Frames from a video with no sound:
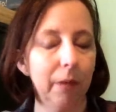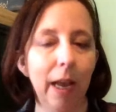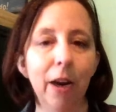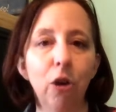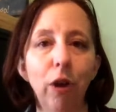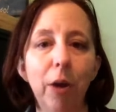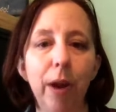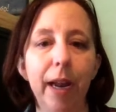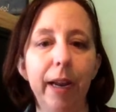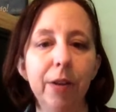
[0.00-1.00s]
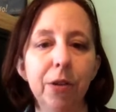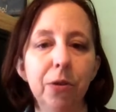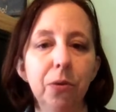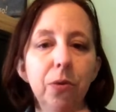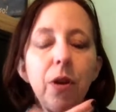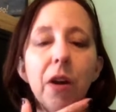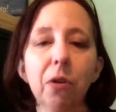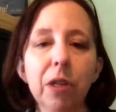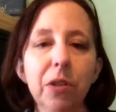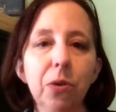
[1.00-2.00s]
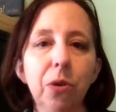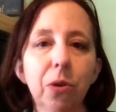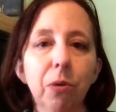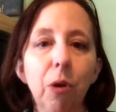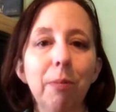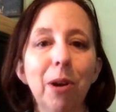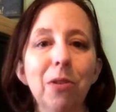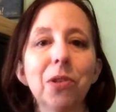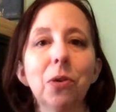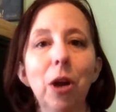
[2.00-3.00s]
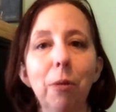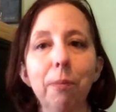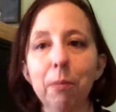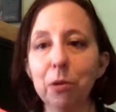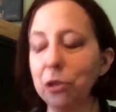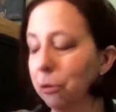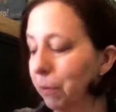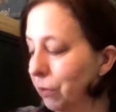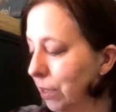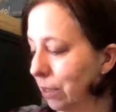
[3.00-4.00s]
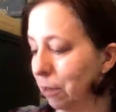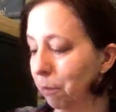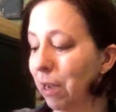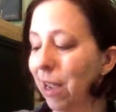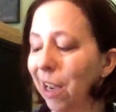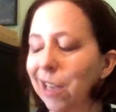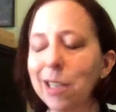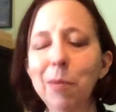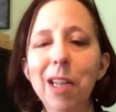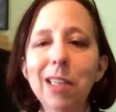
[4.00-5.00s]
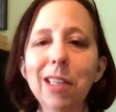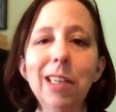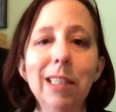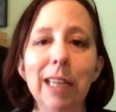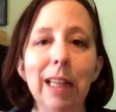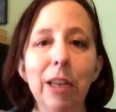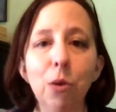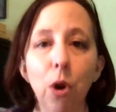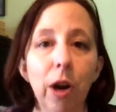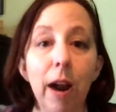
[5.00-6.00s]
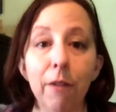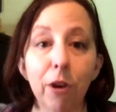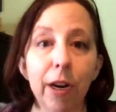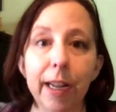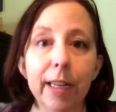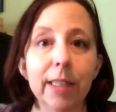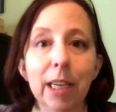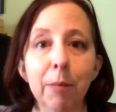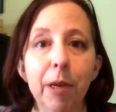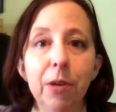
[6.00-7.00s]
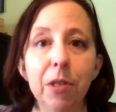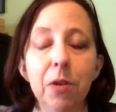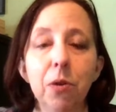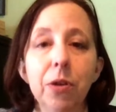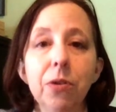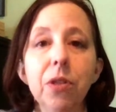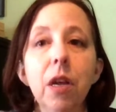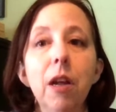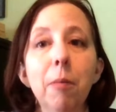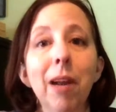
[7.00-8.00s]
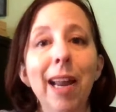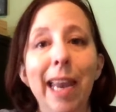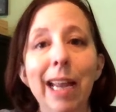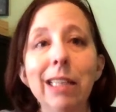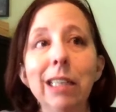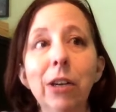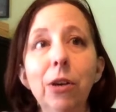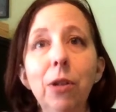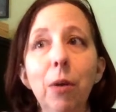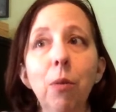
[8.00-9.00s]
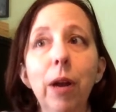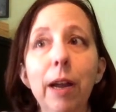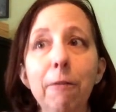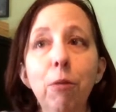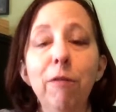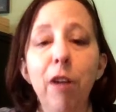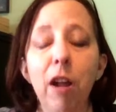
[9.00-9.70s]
and a great way to not only soothe your throat, but also help boost your immune system. Because I'm not going to say that you aren't ever going to get sick by using oils, but I can tell you that if we've